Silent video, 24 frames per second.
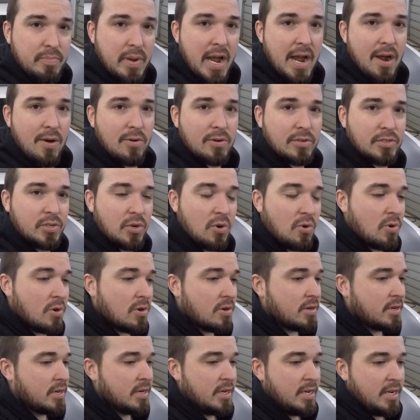power,
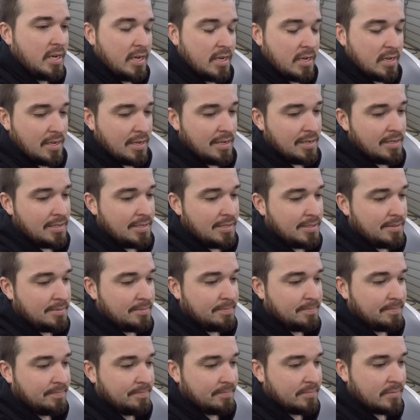torque.
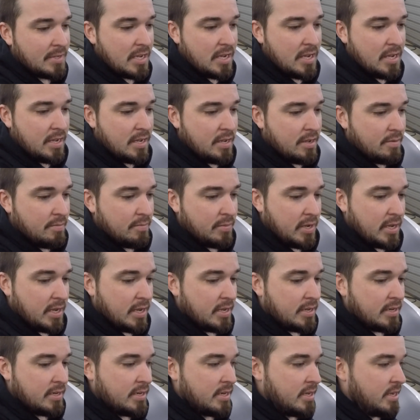
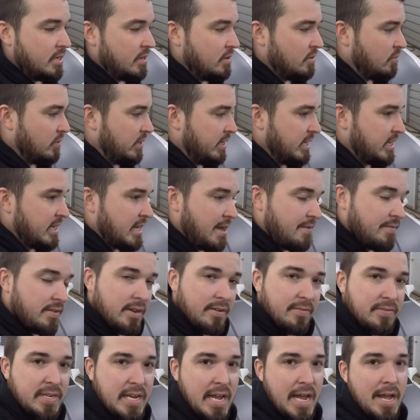But we didn't have
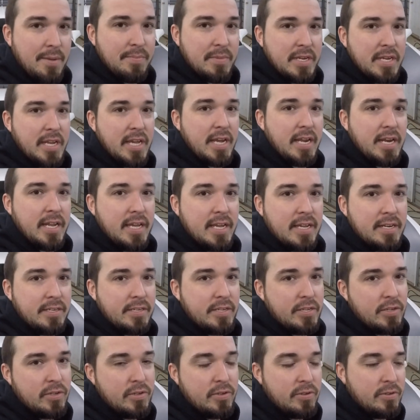enough time today to get
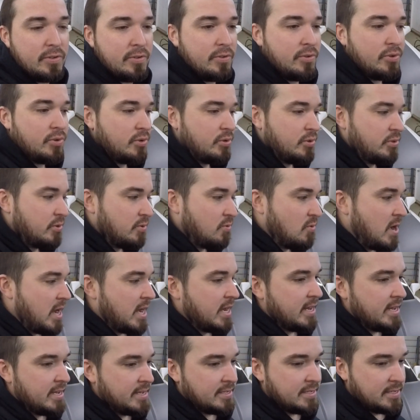to the
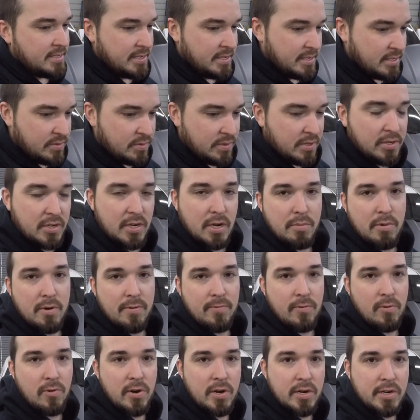white SS with the Turbo
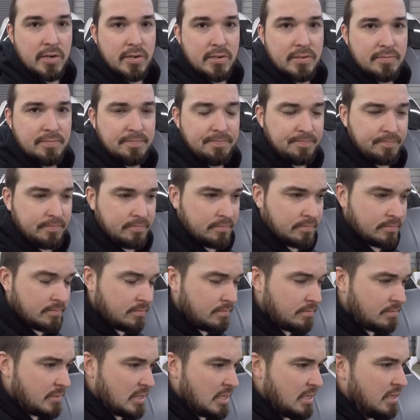400.
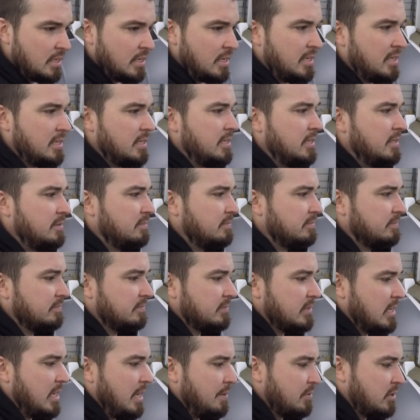
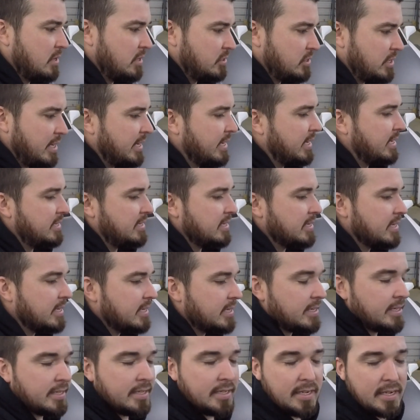I'm gonna try to get to
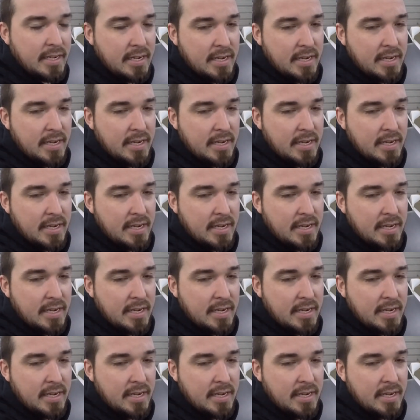it,